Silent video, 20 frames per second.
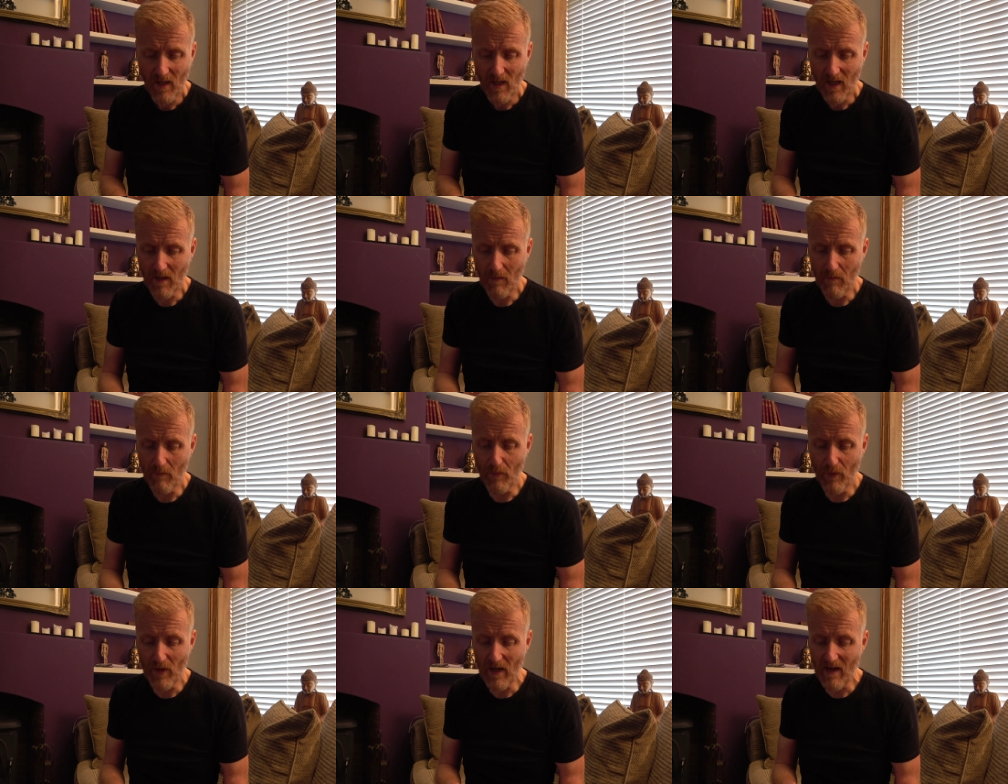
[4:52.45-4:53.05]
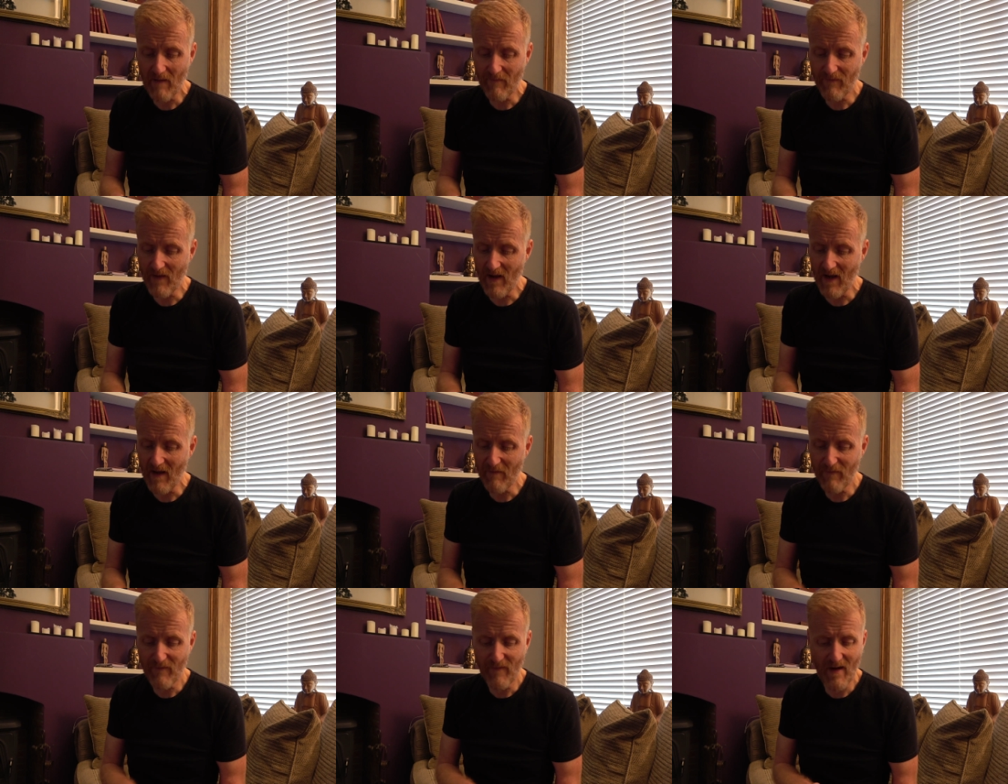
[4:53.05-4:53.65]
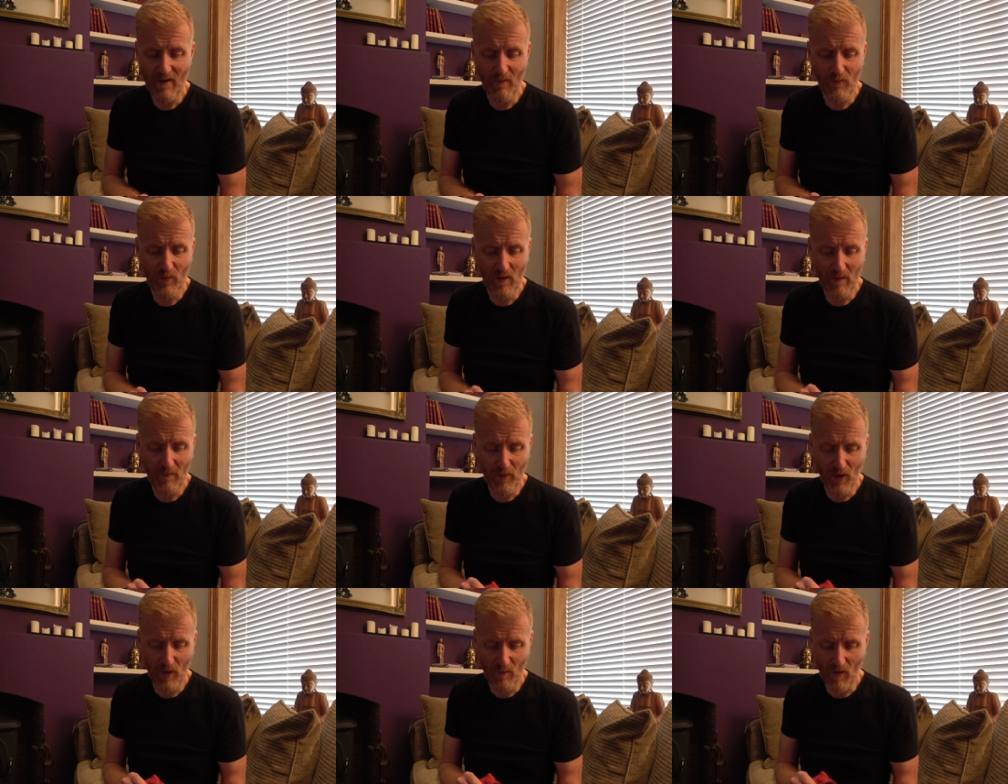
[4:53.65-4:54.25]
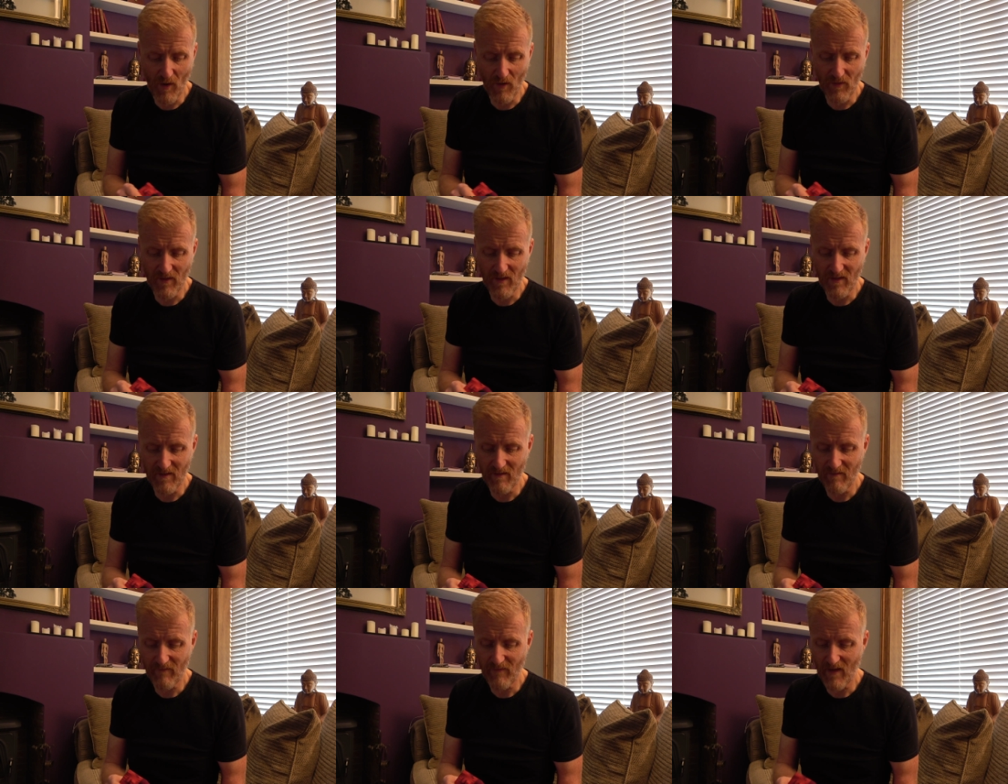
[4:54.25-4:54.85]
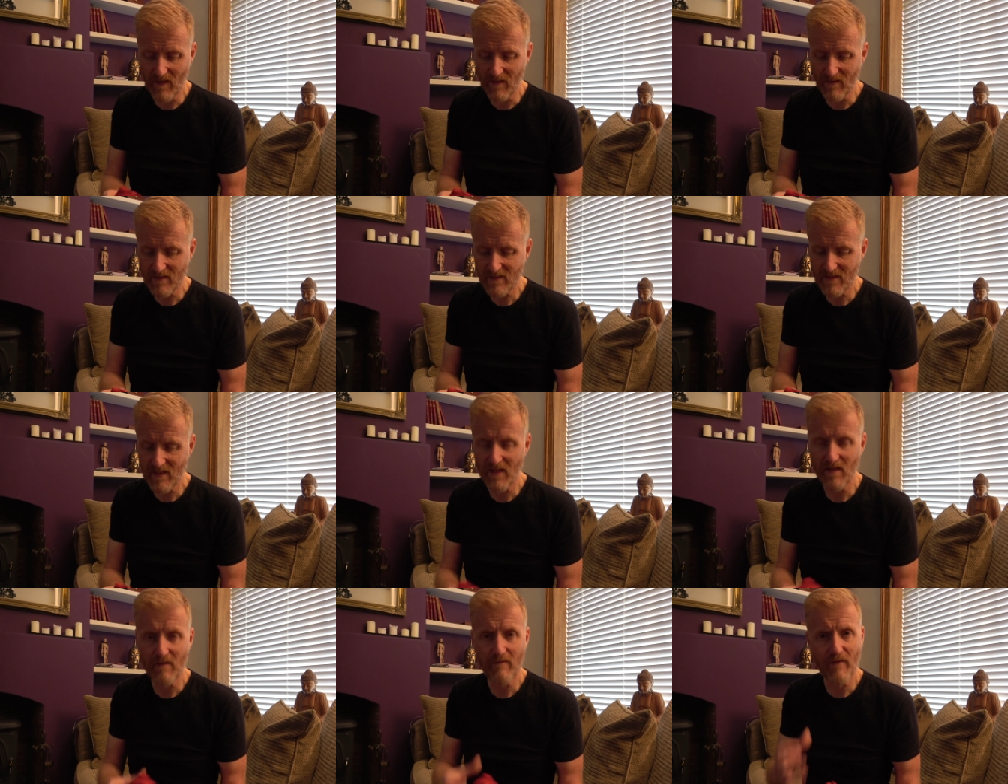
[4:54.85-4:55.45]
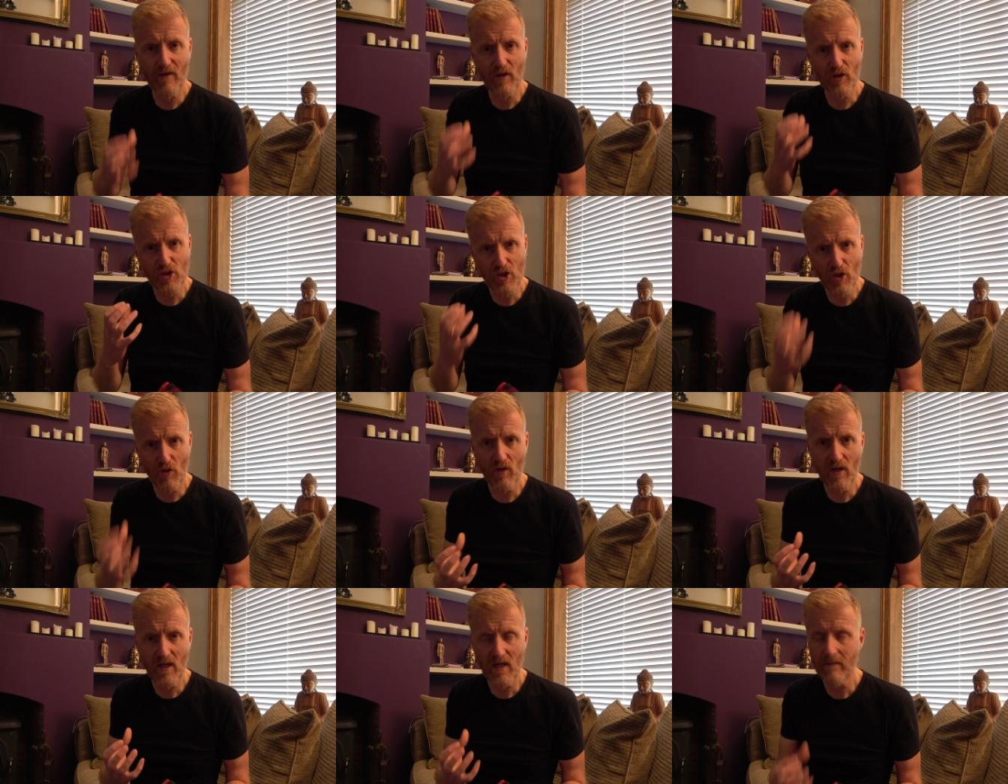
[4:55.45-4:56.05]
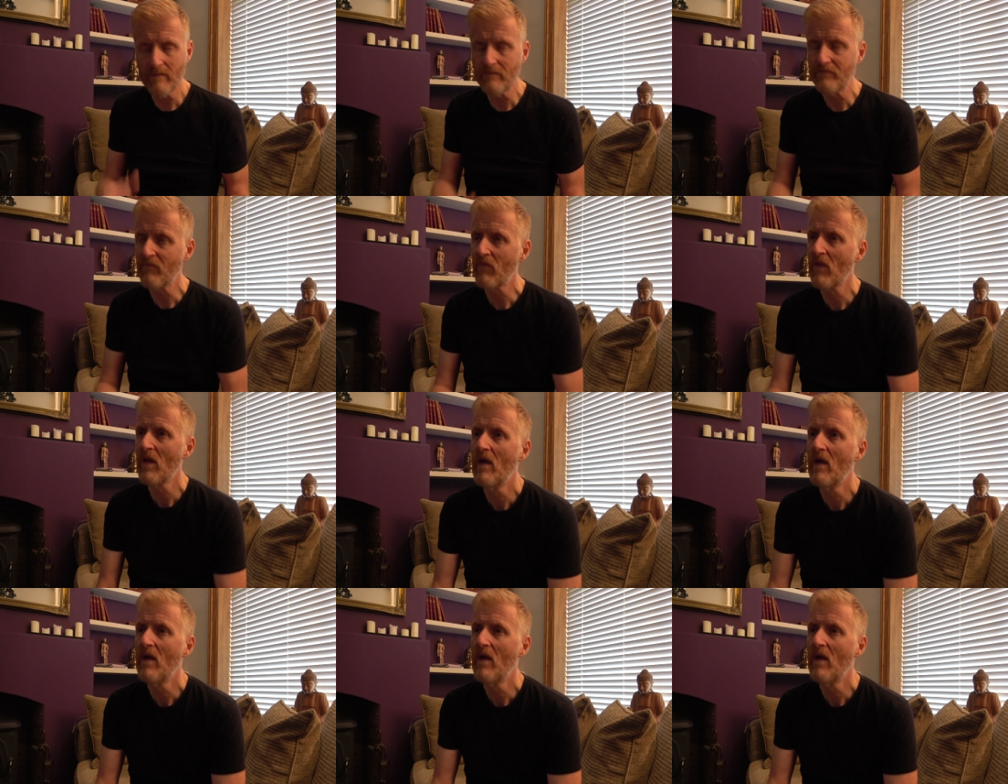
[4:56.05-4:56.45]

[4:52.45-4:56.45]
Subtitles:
But I have found when I put them on, they felt chunky,